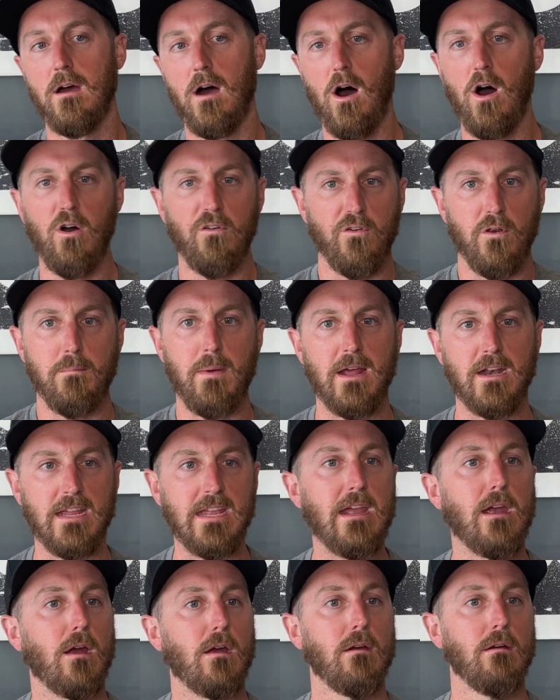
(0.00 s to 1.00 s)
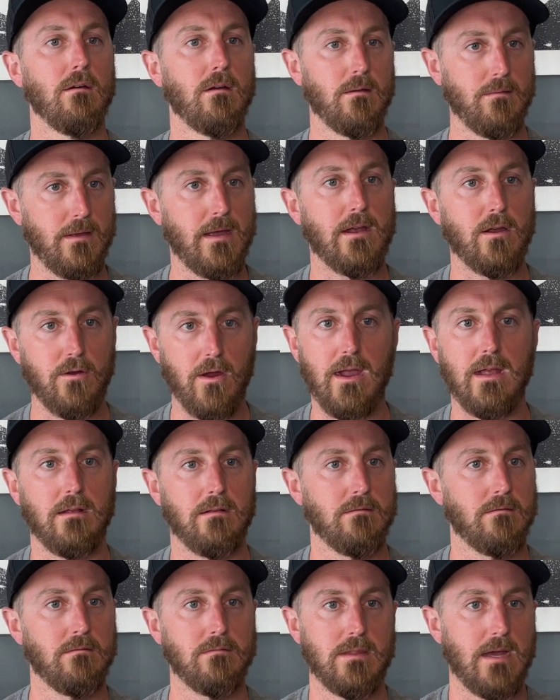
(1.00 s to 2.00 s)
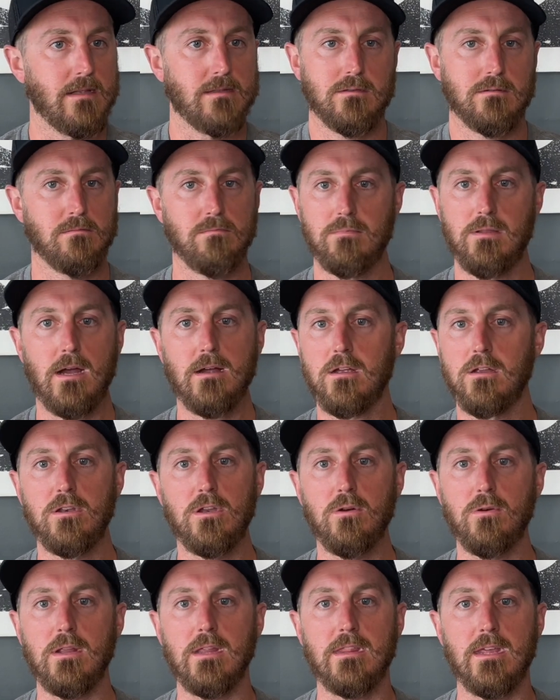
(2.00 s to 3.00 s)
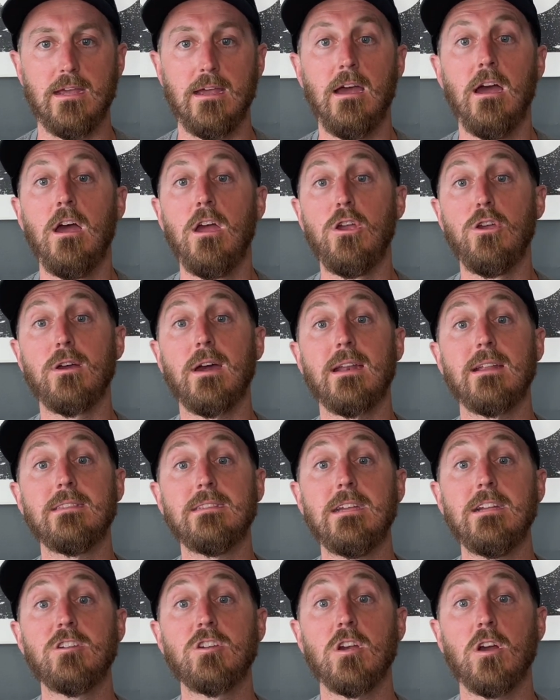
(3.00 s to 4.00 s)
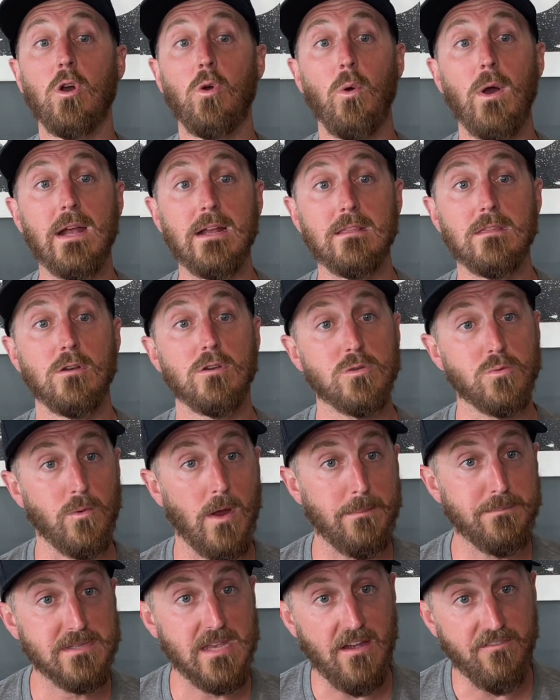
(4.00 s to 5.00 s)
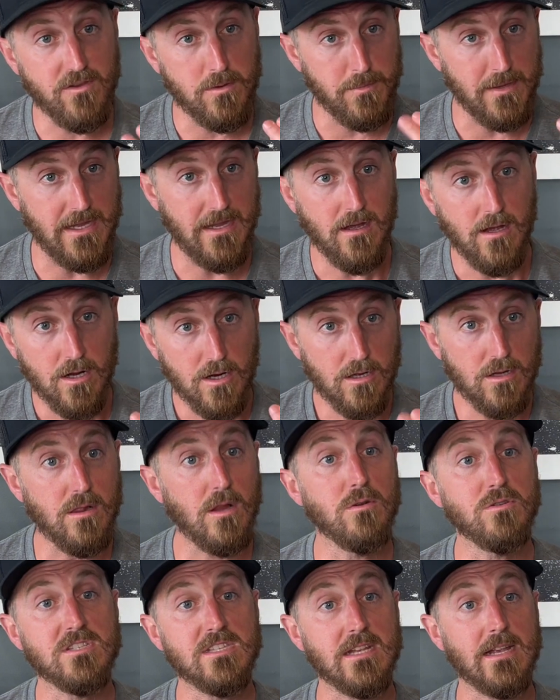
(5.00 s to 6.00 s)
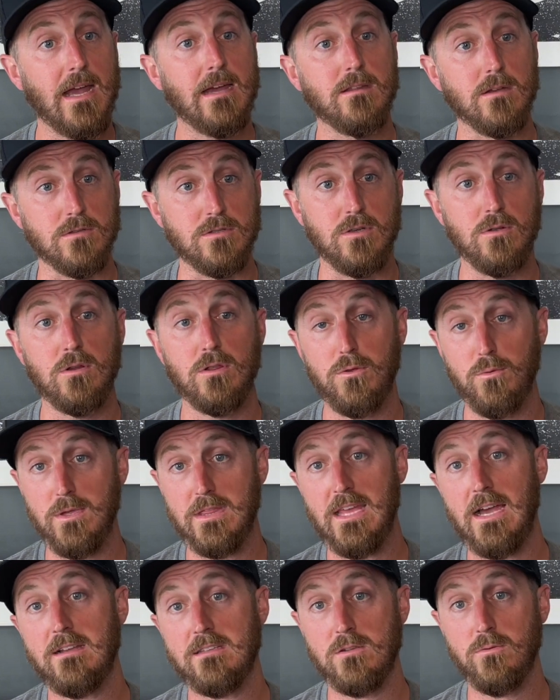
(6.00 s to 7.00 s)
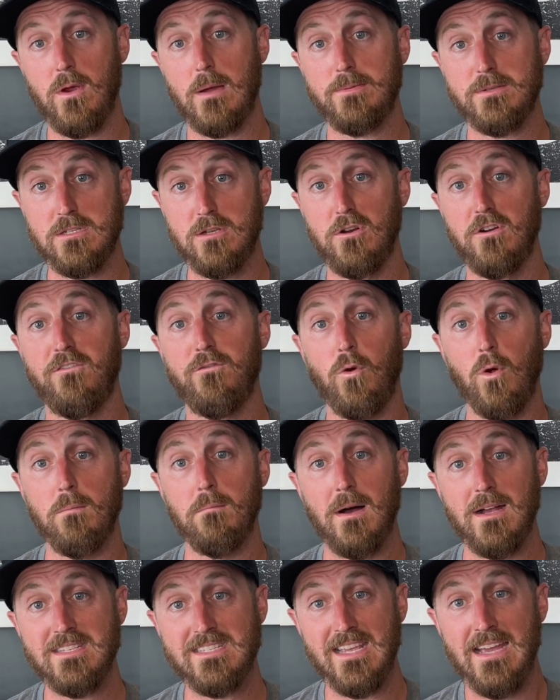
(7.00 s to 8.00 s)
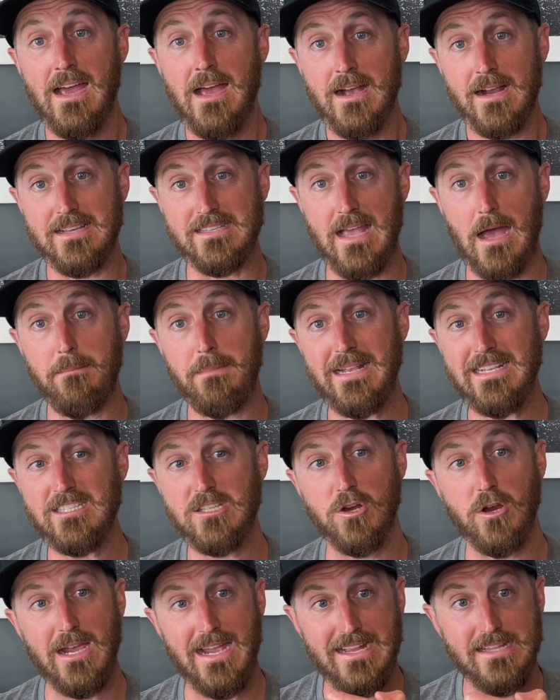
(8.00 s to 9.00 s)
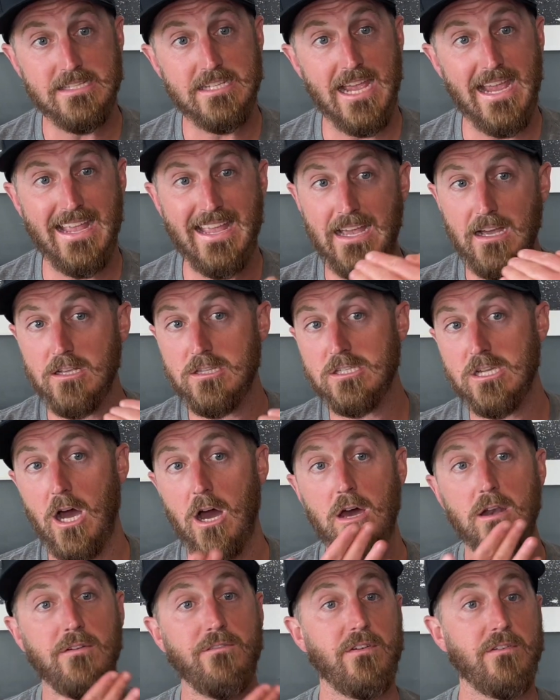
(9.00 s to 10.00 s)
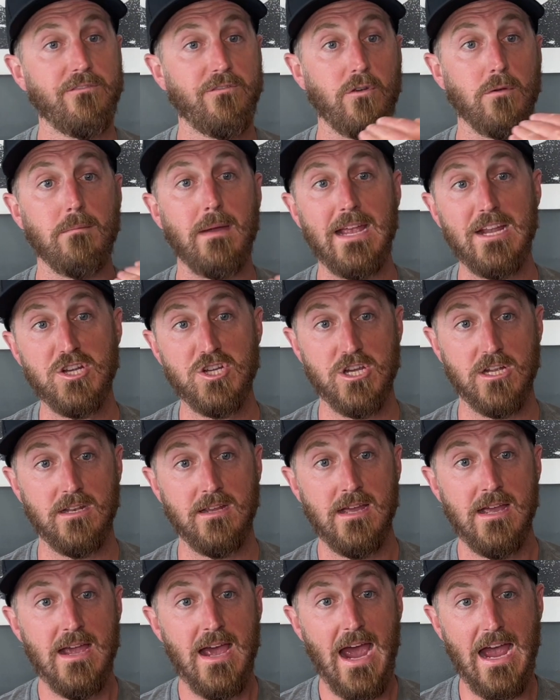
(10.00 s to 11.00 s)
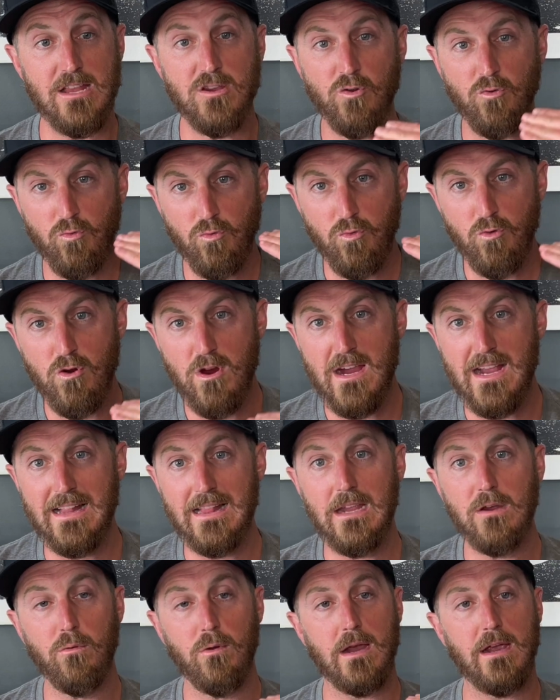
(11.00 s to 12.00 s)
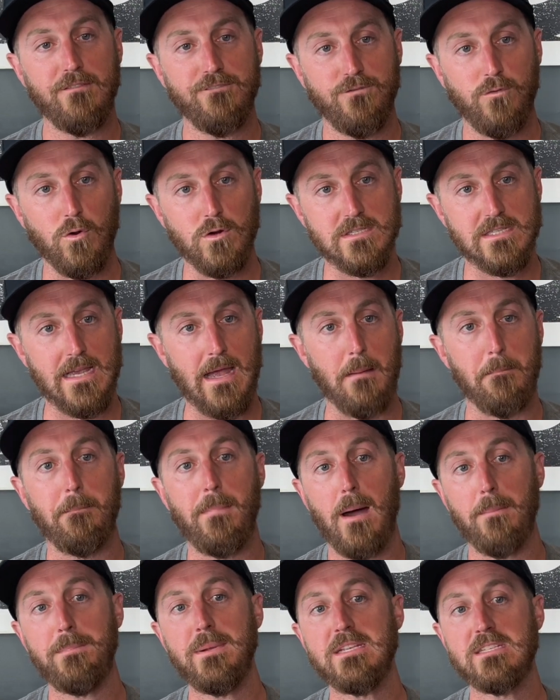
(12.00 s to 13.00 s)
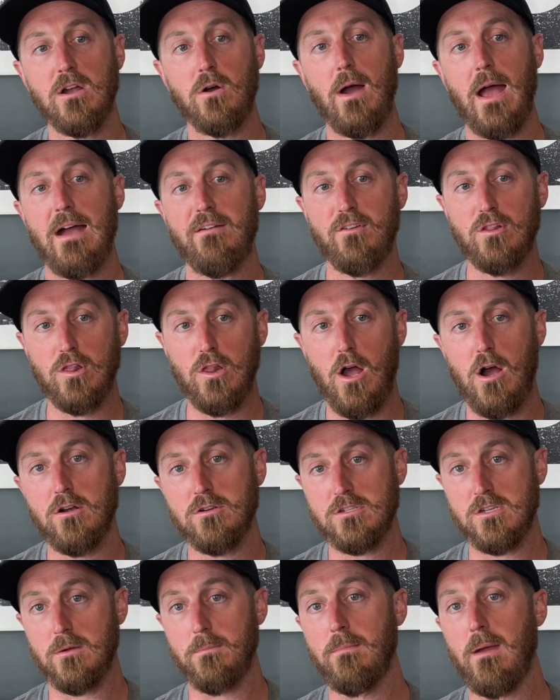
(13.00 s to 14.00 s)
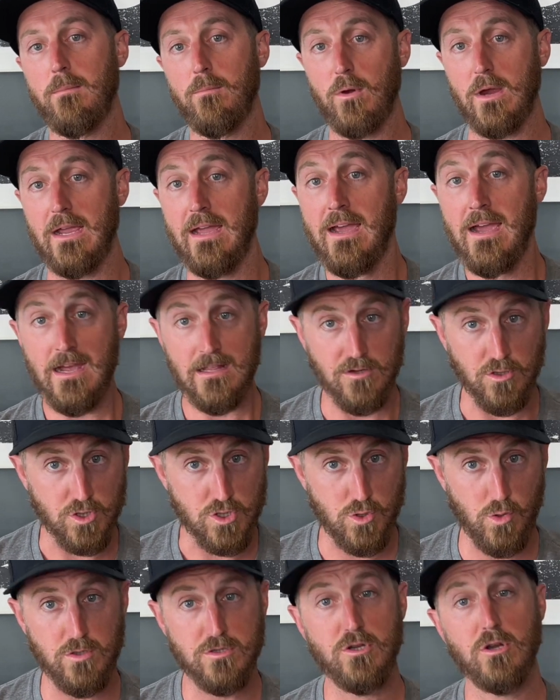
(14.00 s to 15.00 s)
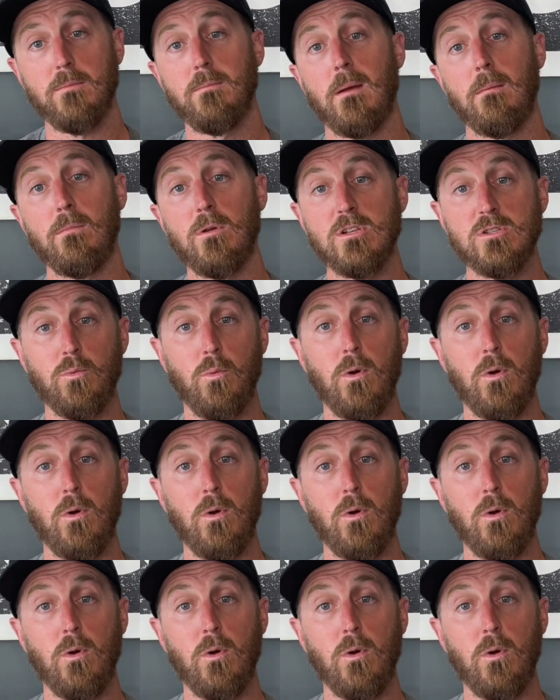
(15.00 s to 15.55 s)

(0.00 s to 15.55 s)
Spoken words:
Oh, over about a year. I'm like, great. That's not going to do anything. You got to teach it quick. Those reps have to be close together. 2 to 3,000 reps, 2 to 4 months, because that means they're intaking a ton of information and you're really reinforcing it. Puppies don't have a long-term memory. And their short-term memory is